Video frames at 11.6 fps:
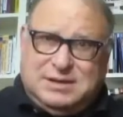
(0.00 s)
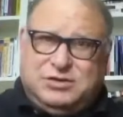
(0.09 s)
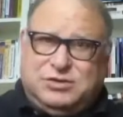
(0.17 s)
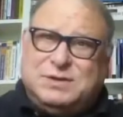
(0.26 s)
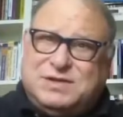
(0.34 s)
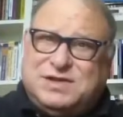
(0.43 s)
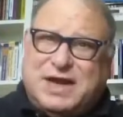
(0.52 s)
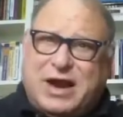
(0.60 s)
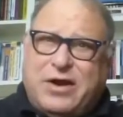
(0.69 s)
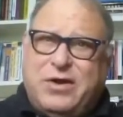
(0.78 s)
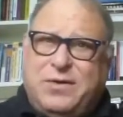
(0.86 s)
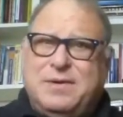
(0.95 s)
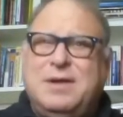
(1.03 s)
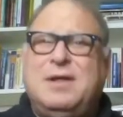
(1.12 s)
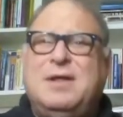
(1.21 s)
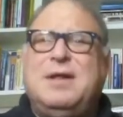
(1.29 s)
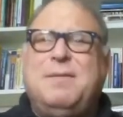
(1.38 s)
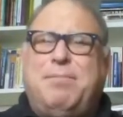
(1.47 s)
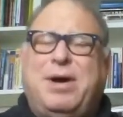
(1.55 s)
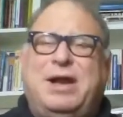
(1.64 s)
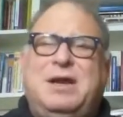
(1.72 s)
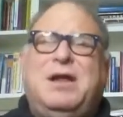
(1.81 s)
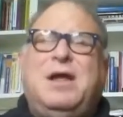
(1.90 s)
do the scenario,
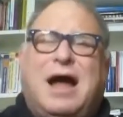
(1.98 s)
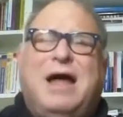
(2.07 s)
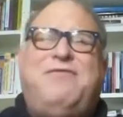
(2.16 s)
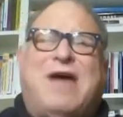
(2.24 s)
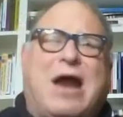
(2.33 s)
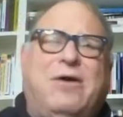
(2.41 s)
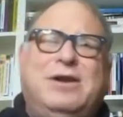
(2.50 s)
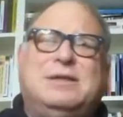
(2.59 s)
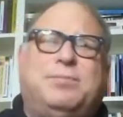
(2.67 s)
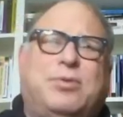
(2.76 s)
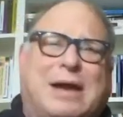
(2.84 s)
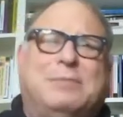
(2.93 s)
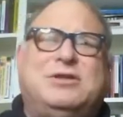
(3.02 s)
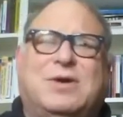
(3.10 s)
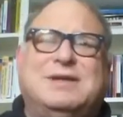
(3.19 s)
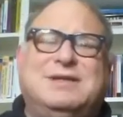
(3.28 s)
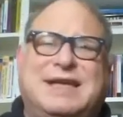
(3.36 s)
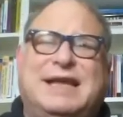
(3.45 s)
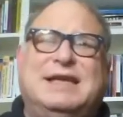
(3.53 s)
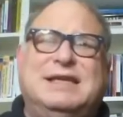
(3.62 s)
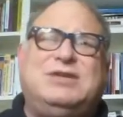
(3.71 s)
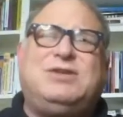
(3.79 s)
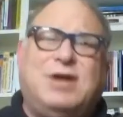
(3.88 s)
but I vary the parameterized data
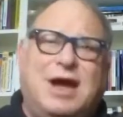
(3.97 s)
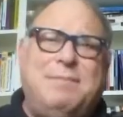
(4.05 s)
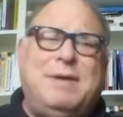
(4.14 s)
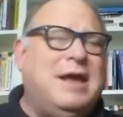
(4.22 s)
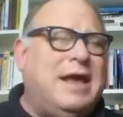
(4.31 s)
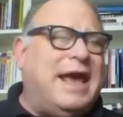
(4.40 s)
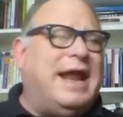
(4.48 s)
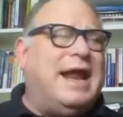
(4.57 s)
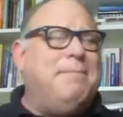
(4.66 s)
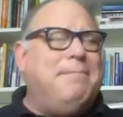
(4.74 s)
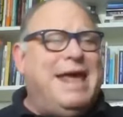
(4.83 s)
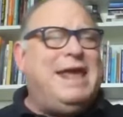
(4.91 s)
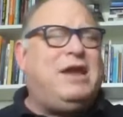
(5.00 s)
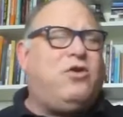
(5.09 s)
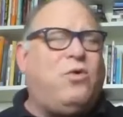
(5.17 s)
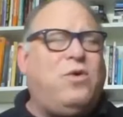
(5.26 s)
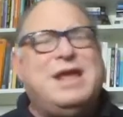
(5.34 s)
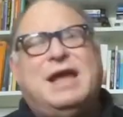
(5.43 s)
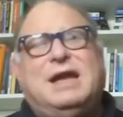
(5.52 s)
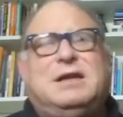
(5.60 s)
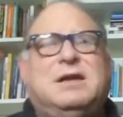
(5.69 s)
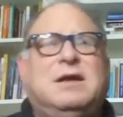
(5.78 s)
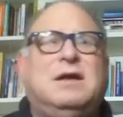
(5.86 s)
each time, and I may
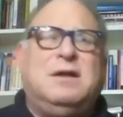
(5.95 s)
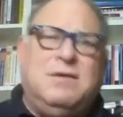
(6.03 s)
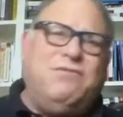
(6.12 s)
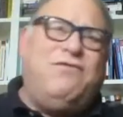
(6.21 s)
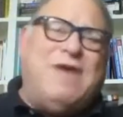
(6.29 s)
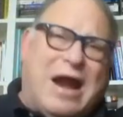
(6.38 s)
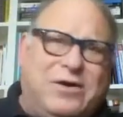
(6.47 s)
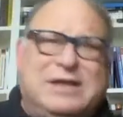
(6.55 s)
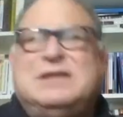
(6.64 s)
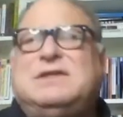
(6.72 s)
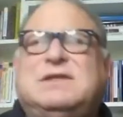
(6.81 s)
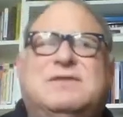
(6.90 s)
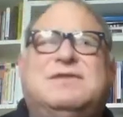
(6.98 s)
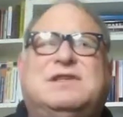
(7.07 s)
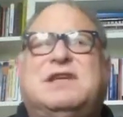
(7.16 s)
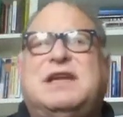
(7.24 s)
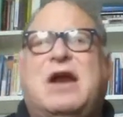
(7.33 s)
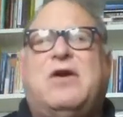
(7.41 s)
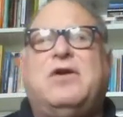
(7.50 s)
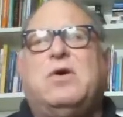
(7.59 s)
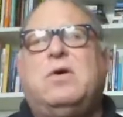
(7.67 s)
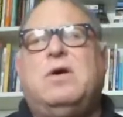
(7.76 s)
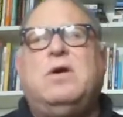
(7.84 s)
create variants of the
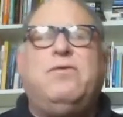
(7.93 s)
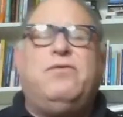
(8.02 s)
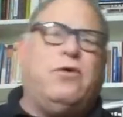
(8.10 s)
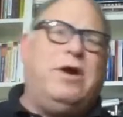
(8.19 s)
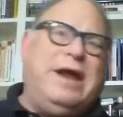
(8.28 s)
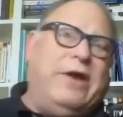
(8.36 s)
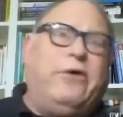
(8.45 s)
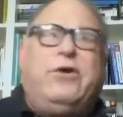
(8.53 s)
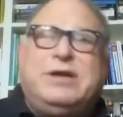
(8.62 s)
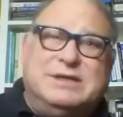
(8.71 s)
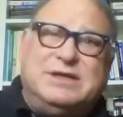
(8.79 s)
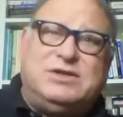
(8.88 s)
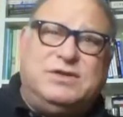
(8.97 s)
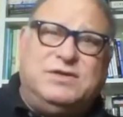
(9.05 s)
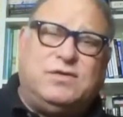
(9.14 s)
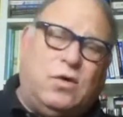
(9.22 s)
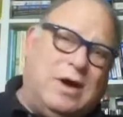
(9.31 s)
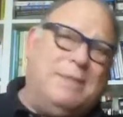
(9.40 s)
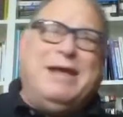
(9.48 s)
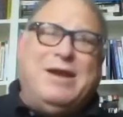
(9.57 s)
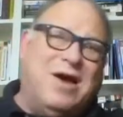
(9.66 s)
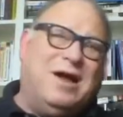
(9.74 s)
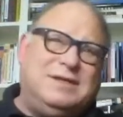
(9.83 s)
scenario for error conditions, or I
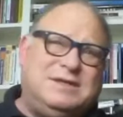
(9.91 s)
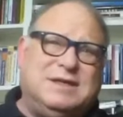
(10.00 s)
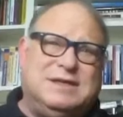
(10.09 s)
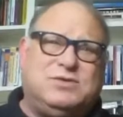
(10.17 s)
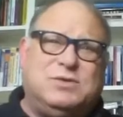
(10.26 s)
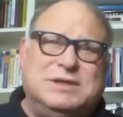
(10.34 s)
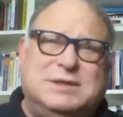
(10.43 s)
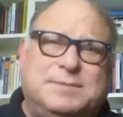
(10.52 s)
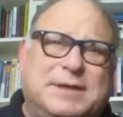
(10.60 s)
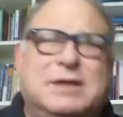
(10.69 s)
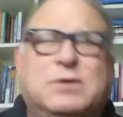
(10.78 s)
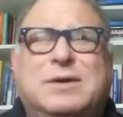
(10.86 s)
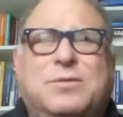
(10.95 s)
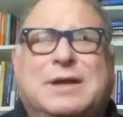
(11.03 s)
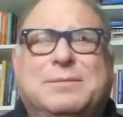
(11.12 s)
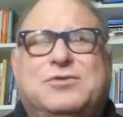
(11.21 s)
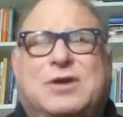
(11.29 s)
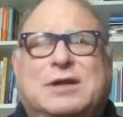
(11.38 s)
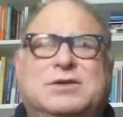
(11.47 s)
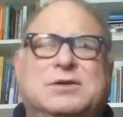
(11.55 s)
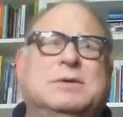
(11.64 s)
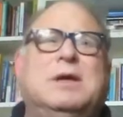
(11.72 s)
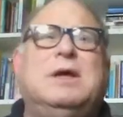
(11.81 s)
may not. It's really depending what I'm trying to
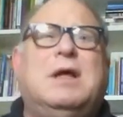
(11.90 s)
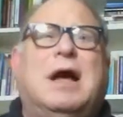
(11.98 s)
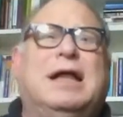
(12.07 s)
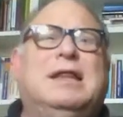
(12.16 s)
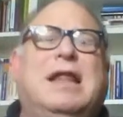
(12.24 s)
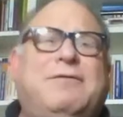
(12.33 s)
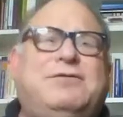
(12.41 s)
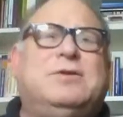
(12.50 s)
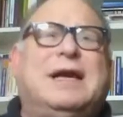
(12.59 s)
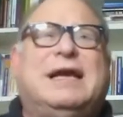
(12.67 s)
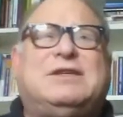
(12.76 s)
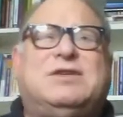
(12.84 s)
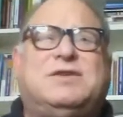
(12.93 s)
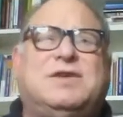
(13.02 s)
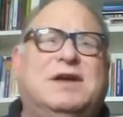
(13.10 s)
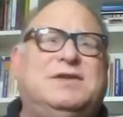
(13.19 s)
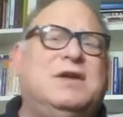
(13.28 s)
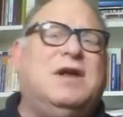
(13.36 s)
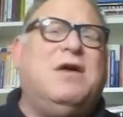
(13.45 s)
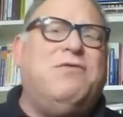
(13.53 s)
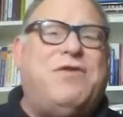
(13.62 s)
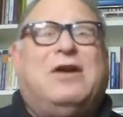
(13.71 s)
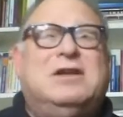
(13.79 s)
do. I love to exercise
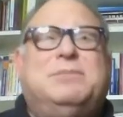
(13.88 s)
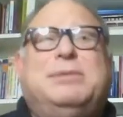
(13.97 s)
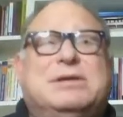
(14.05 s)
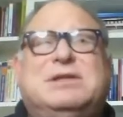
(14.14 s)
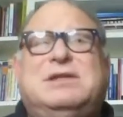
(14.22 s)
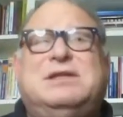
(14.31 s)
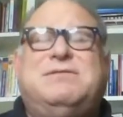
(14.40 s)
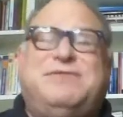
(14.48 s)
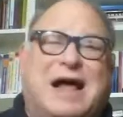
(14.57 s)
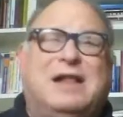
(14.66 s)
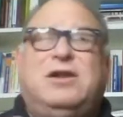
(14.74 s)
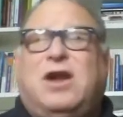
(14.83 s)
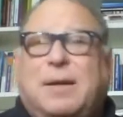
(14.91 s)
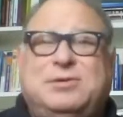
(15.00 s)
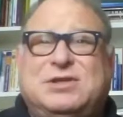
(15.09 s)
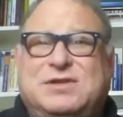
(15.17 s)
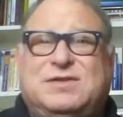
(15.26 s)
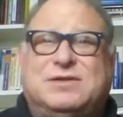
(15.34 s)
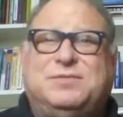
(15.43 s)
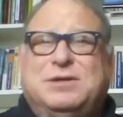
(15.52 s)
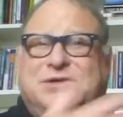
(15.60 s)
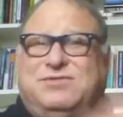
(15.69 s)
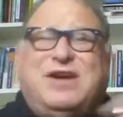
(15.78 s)
variability and valid options, so as
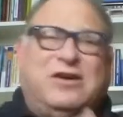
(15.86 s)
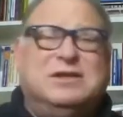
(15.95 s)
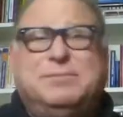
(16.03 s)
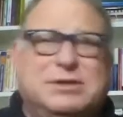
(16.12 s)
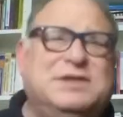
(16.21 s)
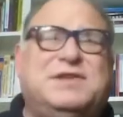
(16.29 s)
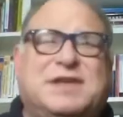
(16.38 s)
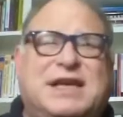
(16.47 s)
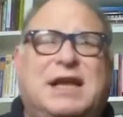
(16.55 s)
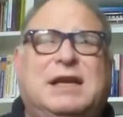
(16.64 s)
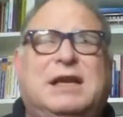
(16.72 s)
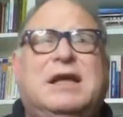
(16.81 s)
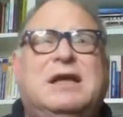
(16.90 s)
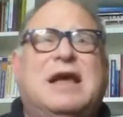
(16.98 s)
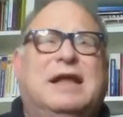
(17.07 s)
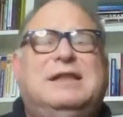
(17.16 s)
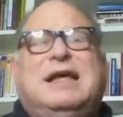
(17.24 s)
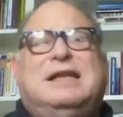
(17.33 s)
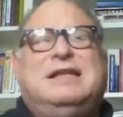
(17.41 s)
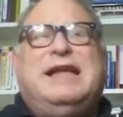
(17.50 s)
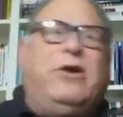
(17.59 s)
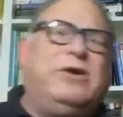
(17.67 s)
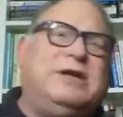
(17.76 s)
much variability as I can, and then
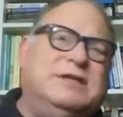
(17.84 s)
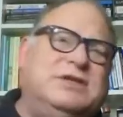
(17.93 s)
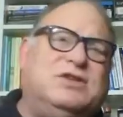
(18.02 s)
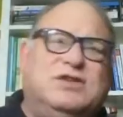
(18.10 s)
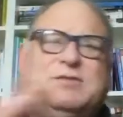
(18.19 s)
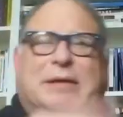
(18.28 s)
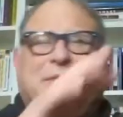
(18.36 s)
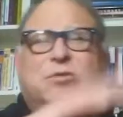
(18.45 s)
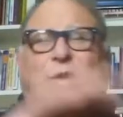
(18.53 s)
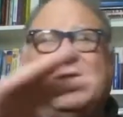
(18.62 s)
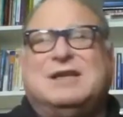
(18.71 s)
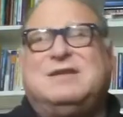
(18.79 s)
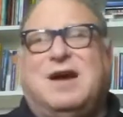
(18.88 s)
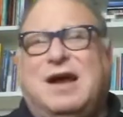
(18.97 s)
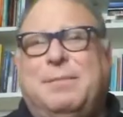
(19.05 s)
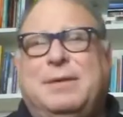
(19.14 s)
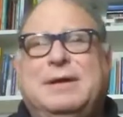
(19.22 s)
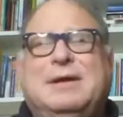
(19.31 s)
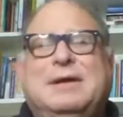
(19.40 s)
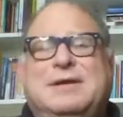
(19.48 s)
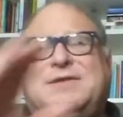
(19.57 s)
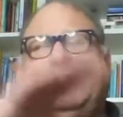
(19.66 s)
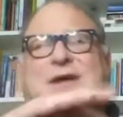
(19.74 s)
the error conditions maybe one at a time
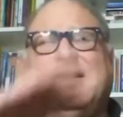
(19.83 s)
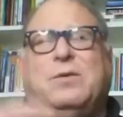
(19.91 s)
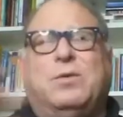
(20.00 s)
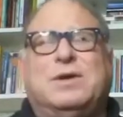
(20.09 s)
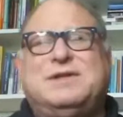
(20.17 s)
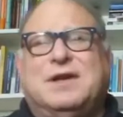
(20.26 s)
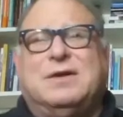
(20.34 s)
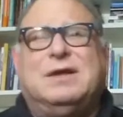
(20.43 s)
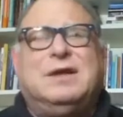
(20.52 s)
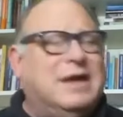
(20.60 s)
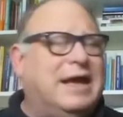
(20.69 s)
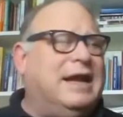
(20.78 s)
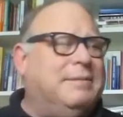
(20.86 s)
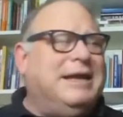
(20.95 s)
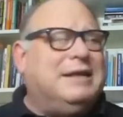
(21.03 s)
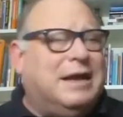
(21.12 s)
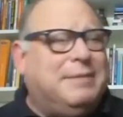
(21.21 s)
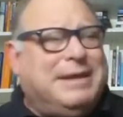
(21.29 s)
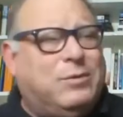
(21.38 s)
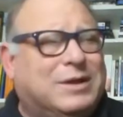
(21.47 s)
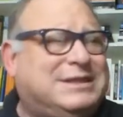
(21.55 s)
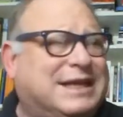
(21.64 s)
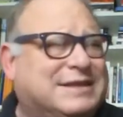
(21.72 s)
to see how that works out. And I may
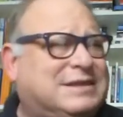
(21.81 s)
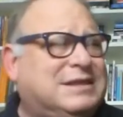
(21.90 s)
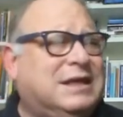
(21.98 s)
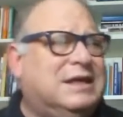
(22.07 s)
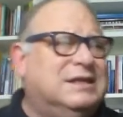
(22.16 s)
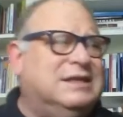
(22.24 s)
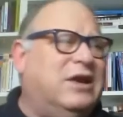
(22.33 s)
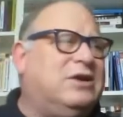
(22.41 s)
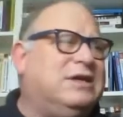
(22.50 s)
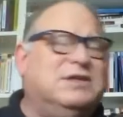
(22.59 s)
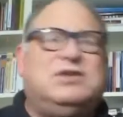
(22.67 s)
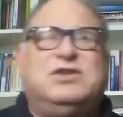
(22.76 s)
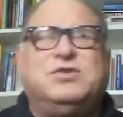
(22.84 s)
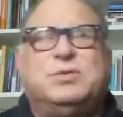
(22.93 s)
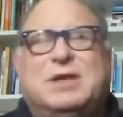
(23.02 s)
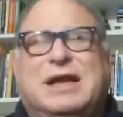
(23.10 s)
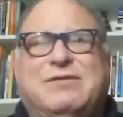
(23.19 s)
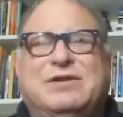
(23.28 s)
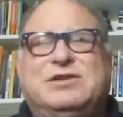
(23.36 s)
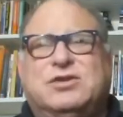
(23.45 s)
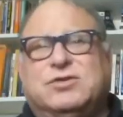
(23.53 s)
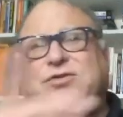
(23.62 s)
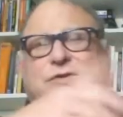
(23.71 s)
well test the error conditions without having
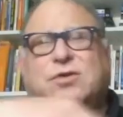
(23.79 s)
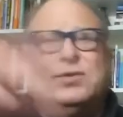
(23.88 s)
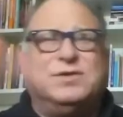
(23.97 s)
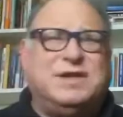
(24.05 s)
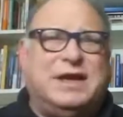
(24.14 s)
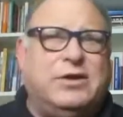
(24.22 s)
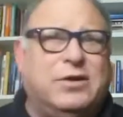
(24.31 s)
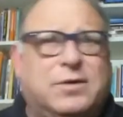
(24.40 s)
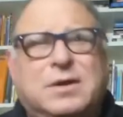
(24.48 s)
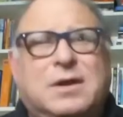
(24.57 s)
to go through the whole scenario